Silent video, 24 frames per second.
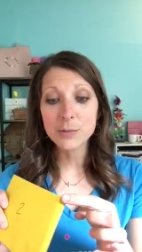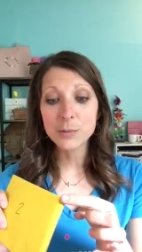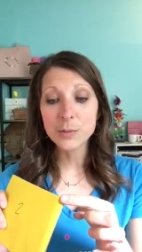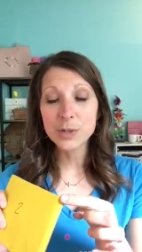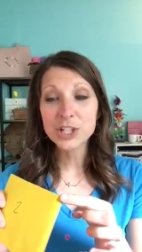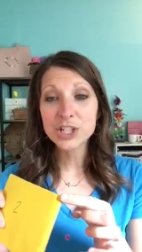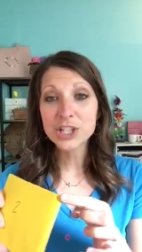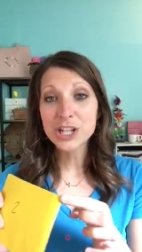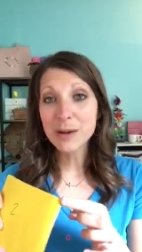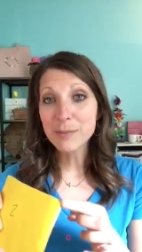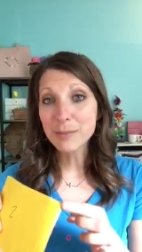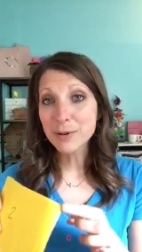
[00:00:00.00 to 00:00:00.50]

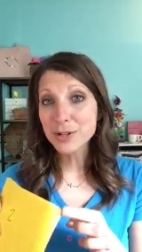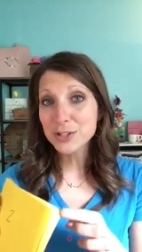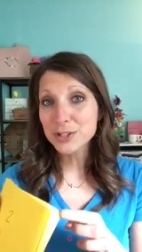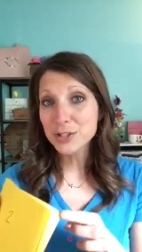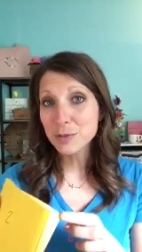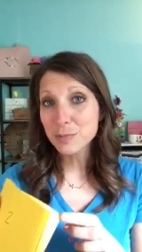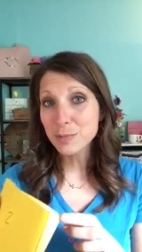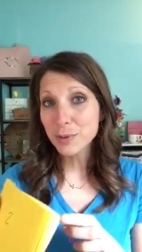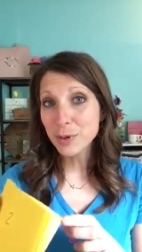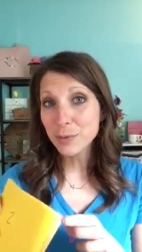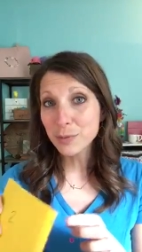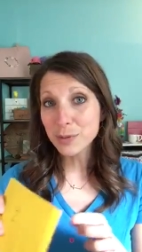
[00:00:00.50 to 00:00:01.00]
which numbers
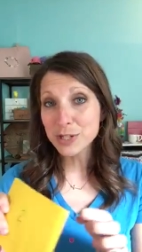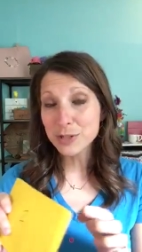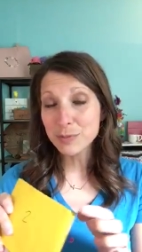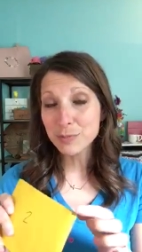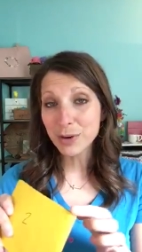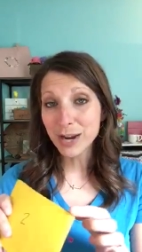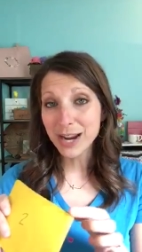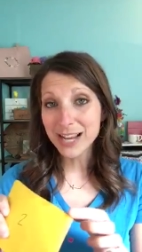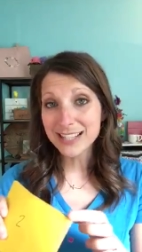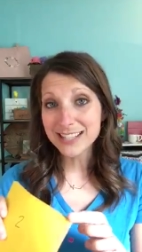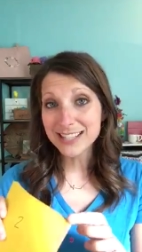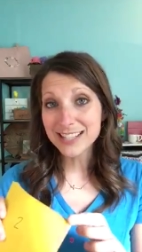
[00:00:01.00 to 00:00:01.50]
you put which
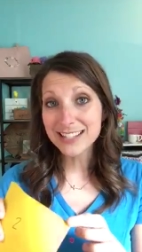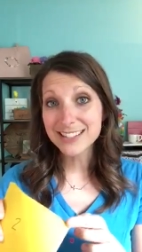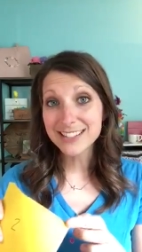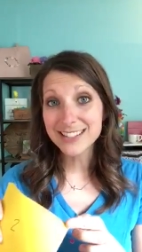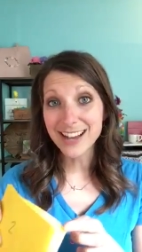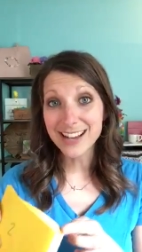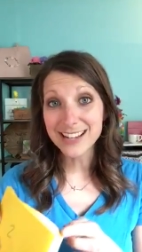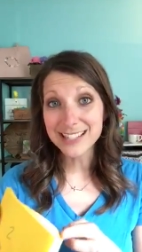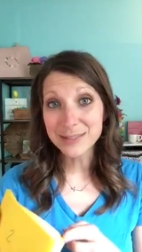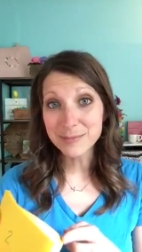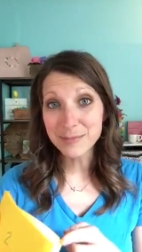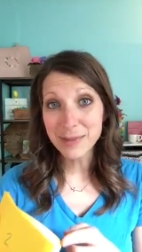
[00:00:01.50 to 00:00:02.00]
prize in
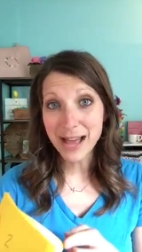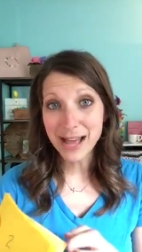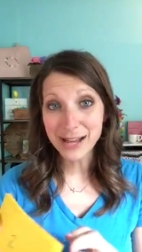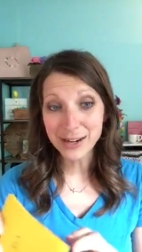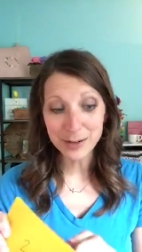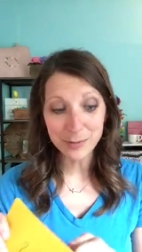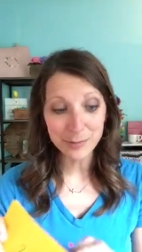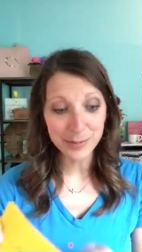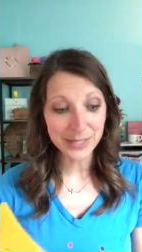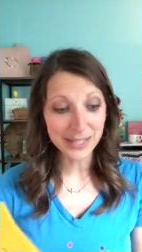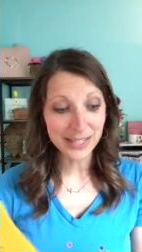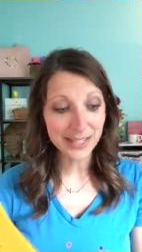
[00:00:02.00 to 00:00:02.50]
does
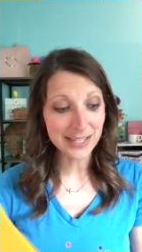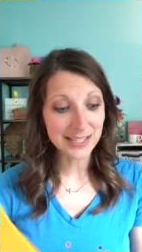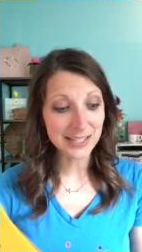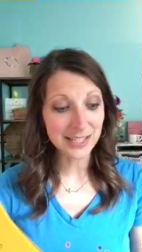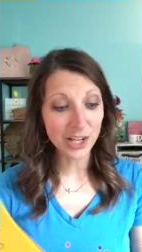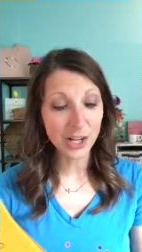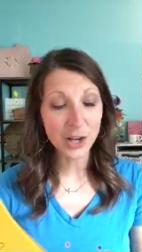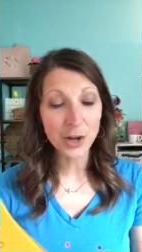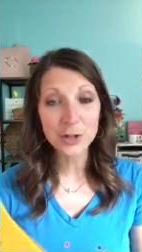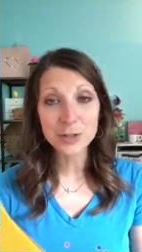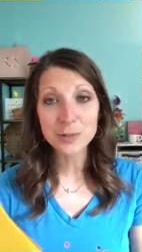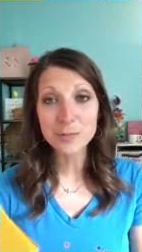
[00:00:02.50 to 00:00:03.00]
matter because
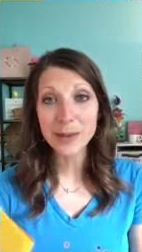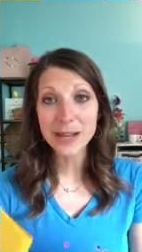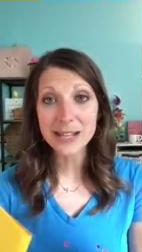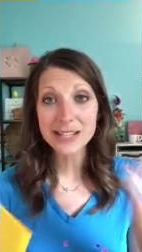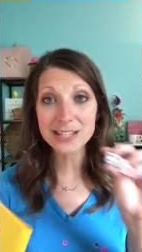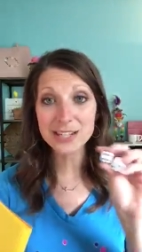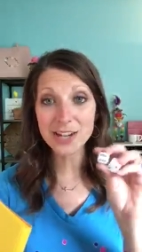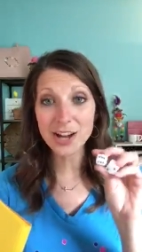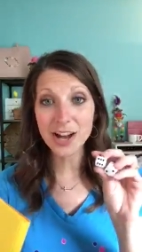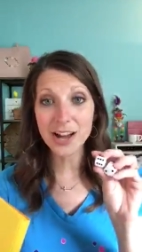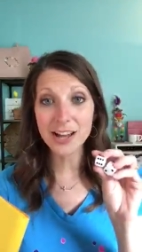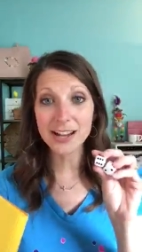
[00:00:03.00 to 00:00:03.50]
it goes
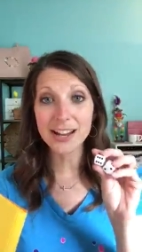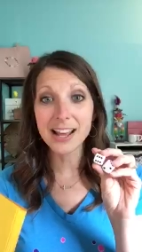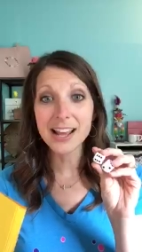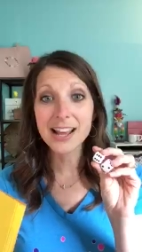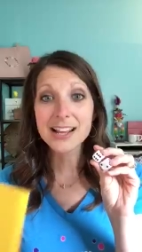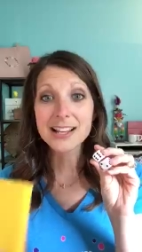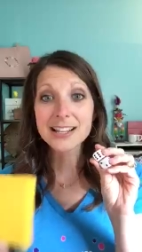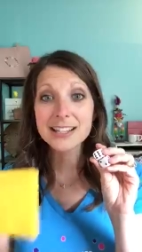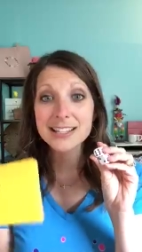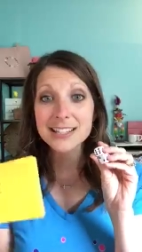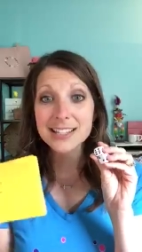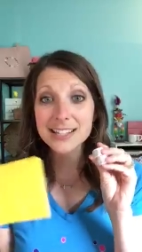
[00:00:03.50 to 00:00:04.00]
based on
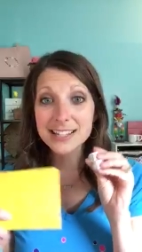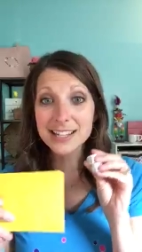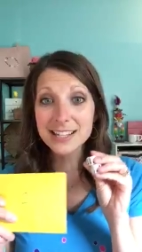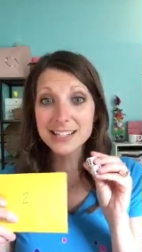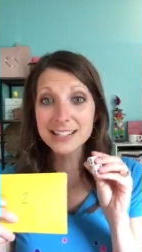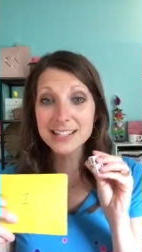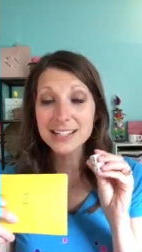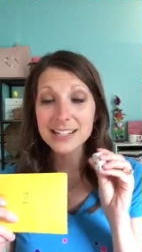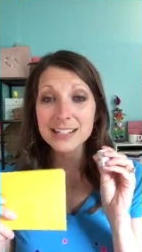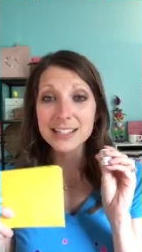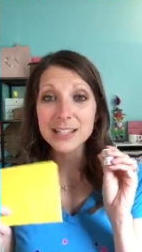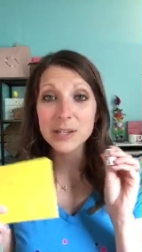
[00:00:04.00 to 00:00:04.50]

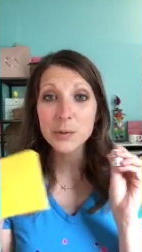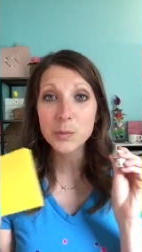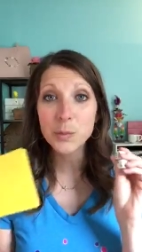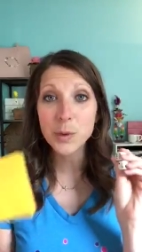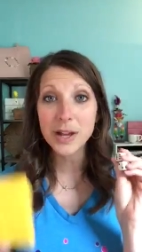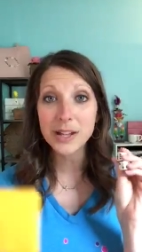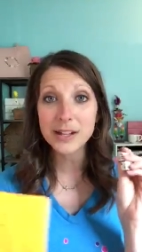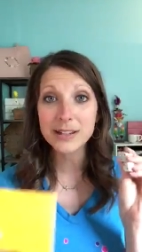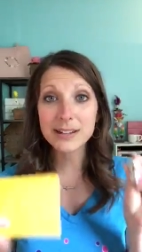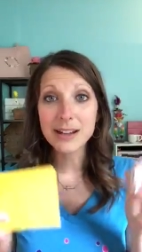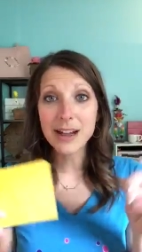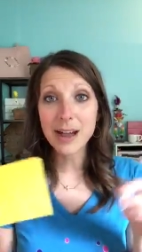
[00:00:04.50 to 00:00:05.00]
statistically
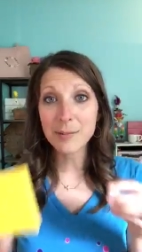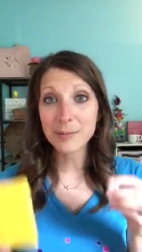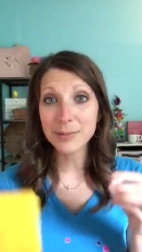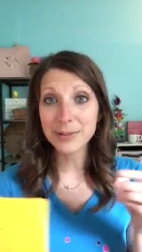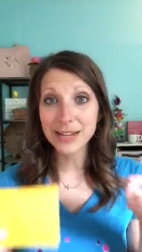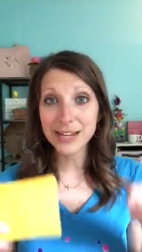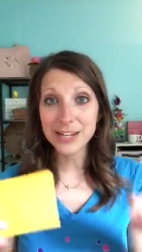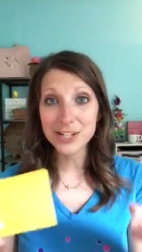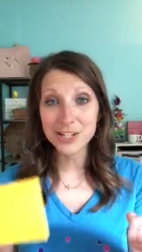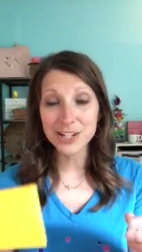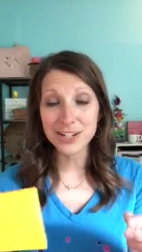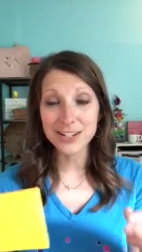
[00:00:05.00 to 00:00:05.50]
what
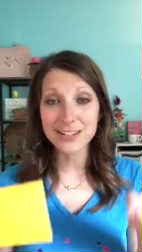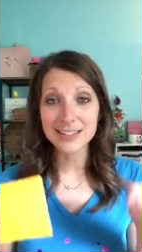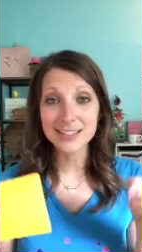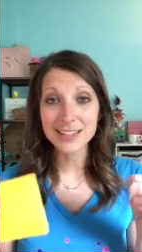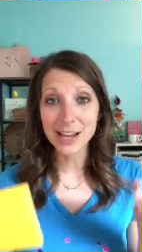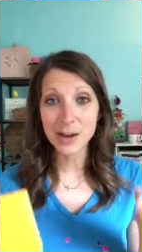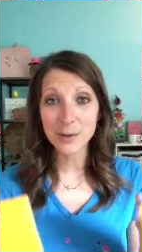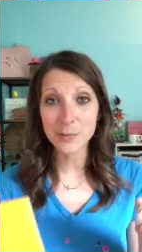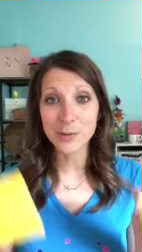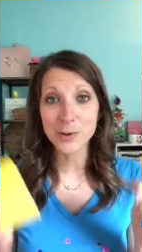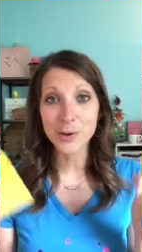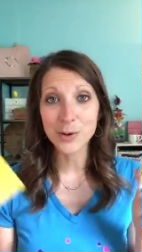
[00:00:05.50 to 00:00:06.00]
combinations
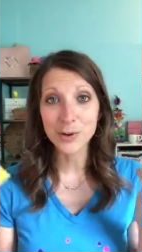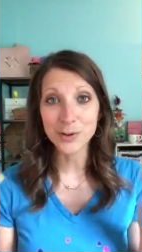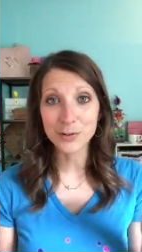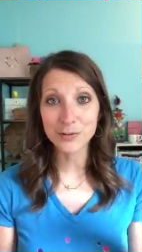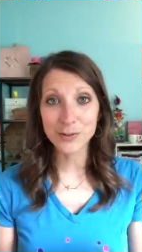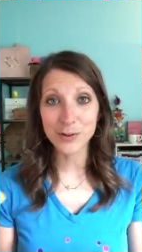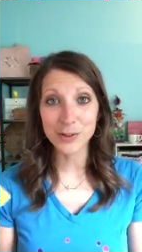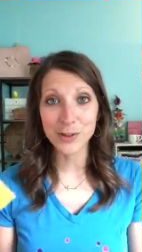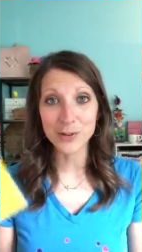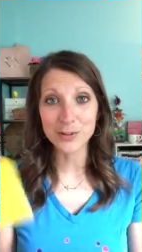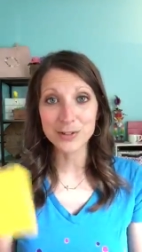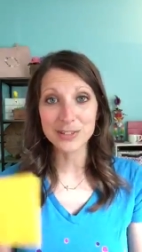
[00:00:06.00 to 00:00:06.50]
get rolled
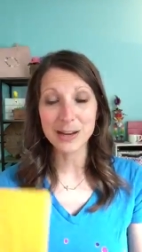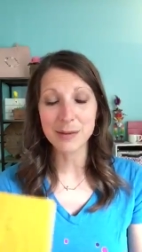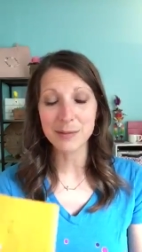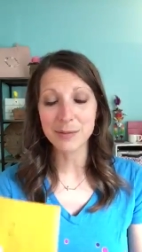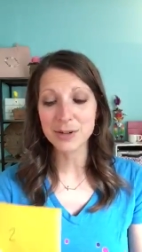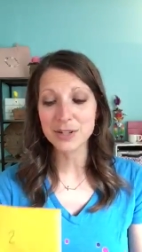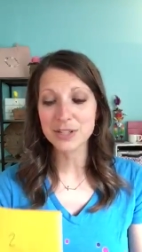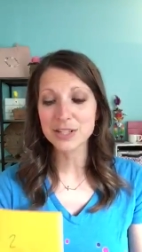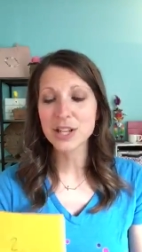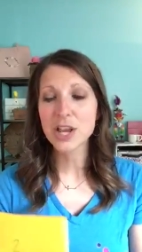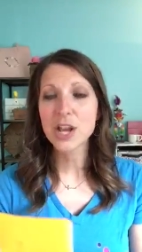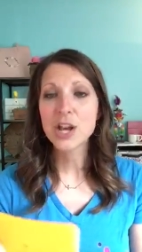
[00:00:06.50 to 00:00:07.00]
for those
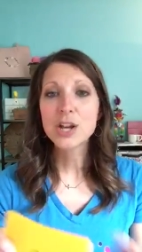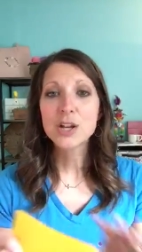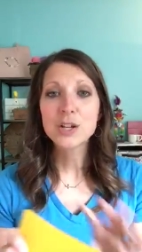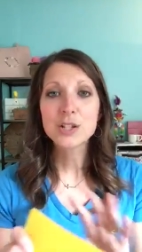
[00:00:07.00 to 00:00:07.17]
numbers.